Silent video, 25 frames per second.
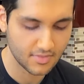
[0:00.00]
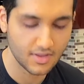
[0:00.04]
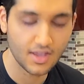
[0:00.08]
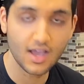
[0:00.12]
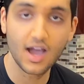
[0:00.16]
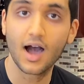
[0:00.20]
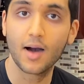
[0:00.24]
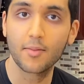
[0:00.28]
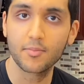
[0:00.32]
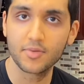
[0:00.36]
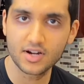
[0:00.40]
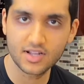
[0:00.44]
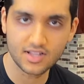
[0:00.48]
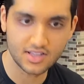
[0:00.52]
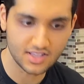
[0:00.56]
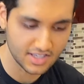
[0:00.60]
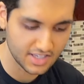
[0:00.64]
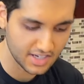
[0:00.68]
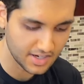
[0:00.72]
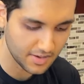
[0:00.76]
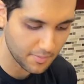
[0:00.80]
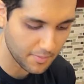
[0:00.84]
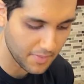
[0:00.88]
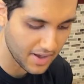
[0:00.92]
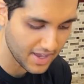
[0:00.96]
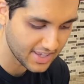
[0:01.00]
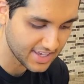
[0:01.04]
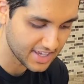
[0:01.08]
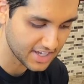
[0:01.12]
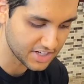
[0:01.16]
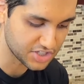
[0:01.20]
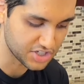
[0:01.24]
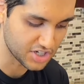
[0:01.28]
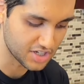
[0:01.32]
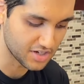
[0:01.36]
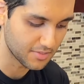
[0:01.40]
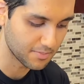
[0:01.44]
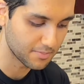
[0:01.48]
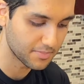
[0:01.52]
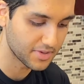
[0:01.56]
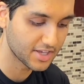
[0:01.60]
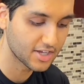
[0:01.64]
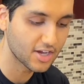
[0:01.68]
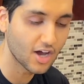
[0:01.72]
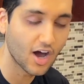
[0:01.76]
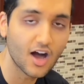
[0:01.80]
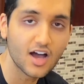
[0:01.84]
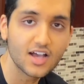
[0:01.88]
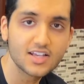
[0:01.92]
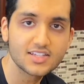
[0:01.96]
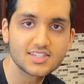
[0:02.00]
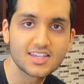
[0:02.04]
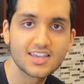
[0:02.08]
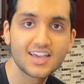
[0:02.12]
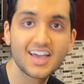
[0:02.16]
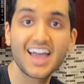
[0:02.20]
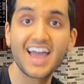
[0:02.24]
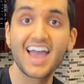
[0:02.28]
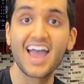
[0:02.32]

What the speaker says: I'm gonna clean up my kitchen because